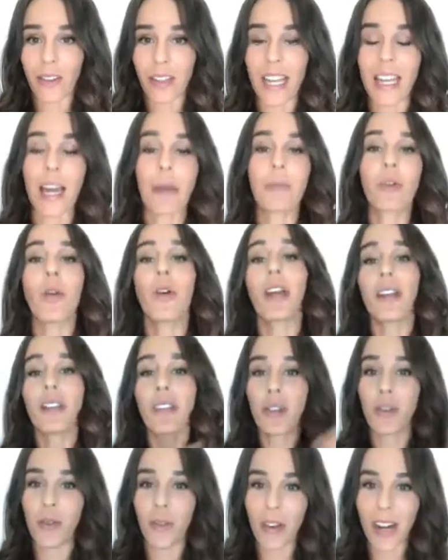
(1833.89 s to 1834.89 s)
Like I'm going in
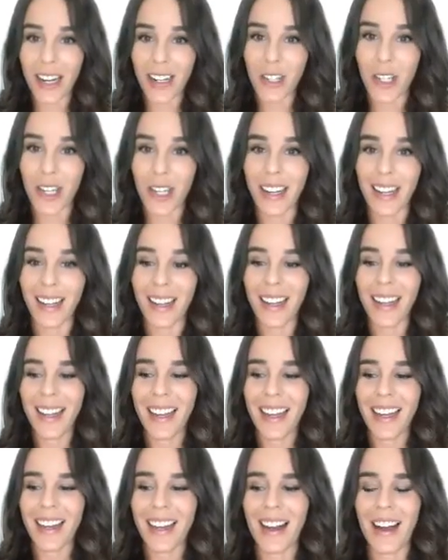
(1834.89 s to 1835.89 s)
the direction
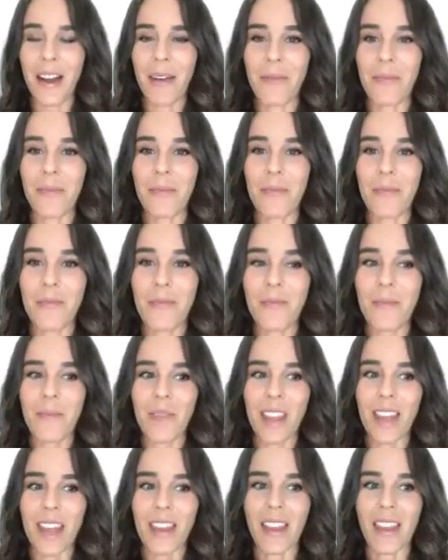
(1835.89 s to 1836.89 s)

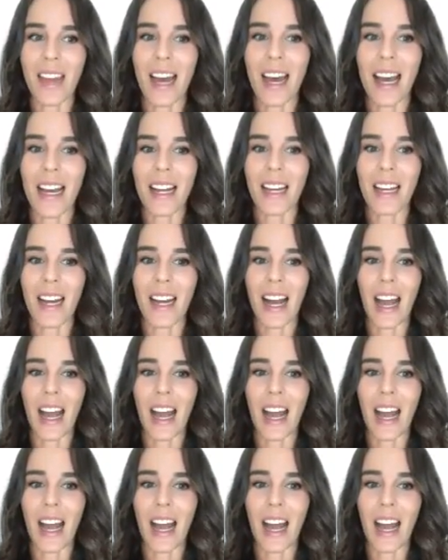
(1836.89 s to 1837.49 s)
that